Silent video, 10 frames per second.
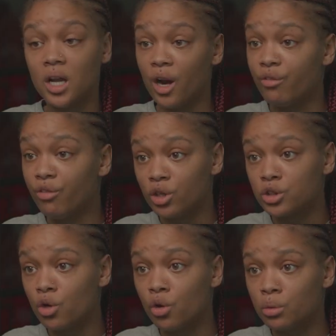and out of
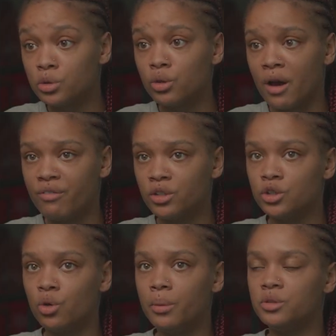foster homes, so I felt
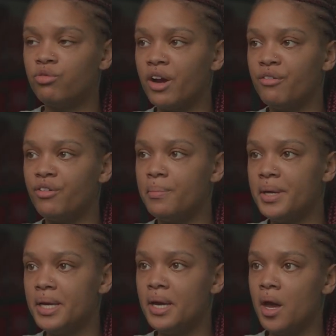as though it was right for
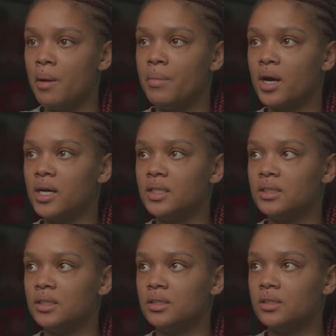me
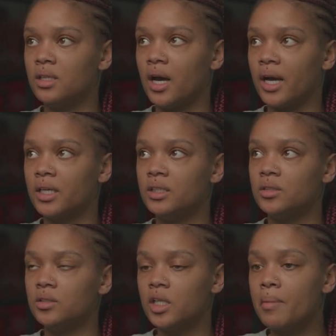because I
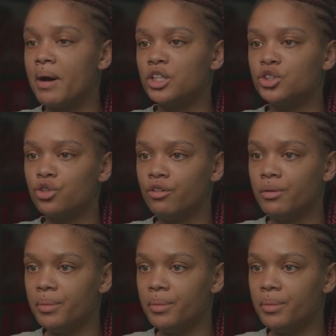could tell my story,